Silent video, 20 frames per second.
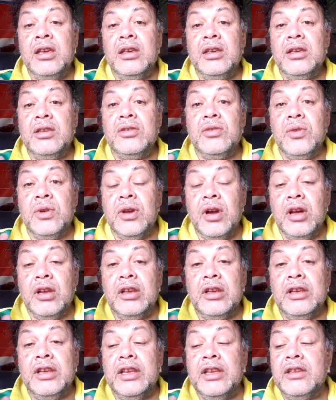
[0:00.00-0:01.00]
He's doing
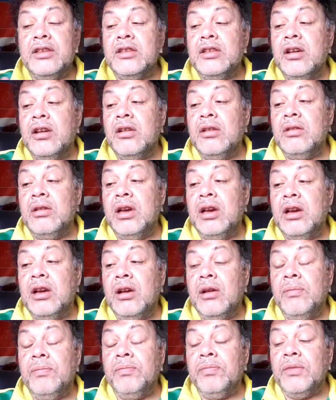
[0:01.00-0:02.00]
other things now
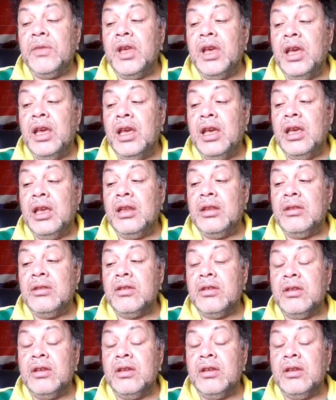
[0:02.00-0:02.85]
um, and.